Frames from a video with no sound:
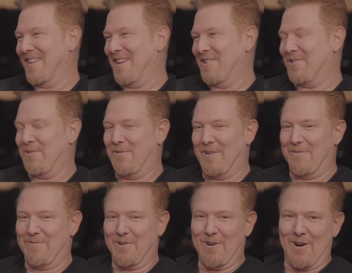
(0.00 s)
So
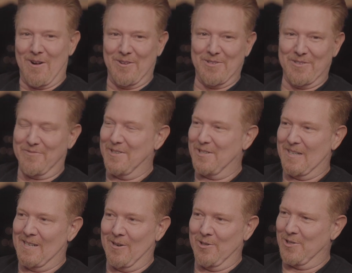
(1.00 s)
if we're all just fish in
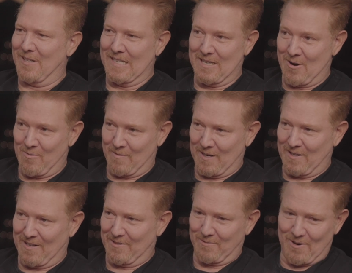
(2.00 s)
an ocean and don't
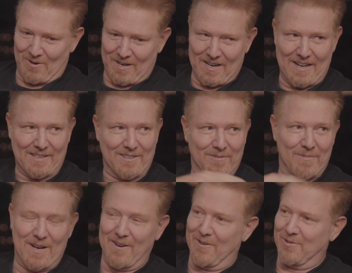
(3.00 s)
realize we're all connected
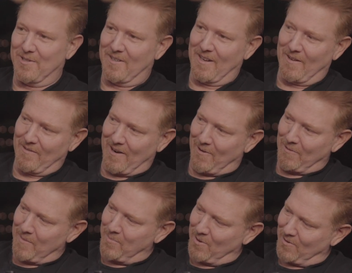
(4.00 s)
by an ocean, a
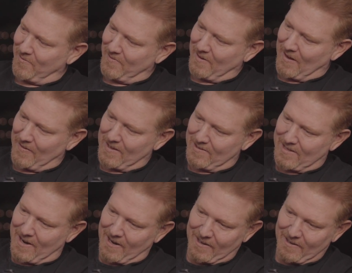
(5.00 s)
ripple on this
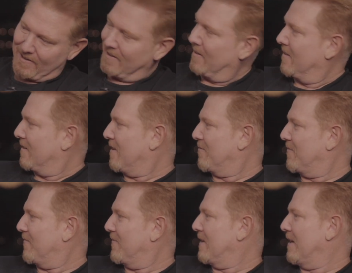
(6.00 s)
side of,
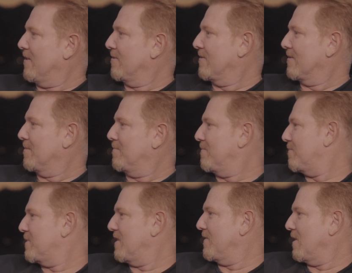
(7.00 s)
the
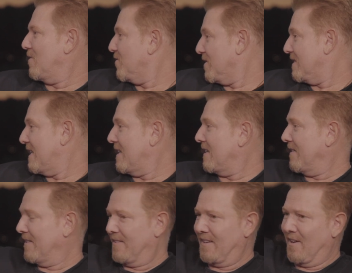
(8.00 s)
Pacific Ocean is
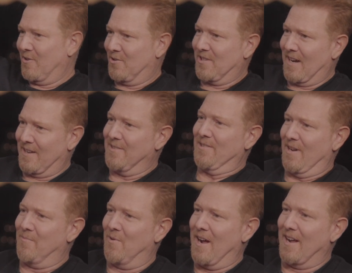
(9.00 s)
hitting the other side in
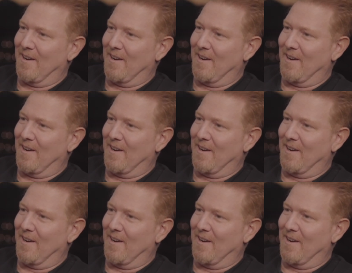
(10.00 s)
some way.